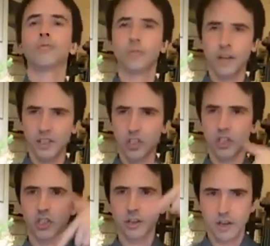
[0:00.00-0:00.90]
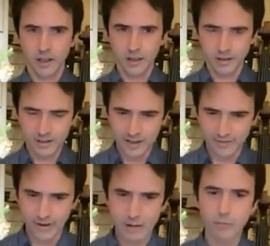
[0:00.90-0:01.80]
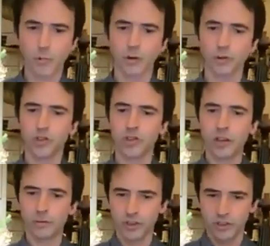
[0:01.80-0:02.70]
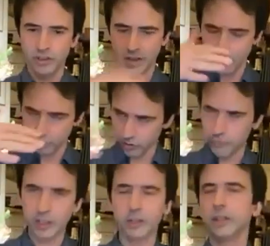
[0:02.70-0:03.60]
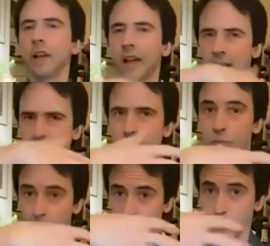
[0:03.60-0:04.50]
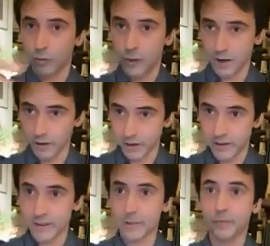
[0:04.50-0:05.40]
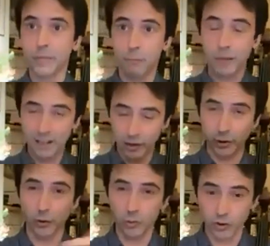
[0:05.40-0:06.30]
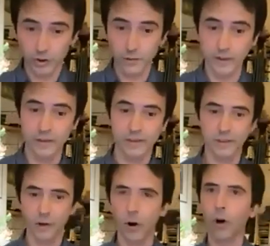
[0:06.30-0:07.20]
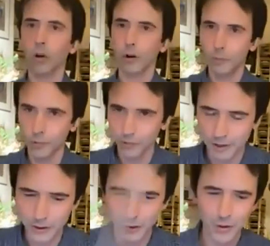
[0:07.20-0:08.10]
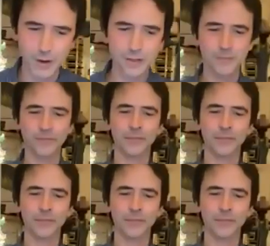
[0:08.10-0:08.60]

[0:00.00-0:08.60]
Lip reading: reach this very important G, which is our dominant, and we are going to be on this pedal note, on this Orgelpunkt in German,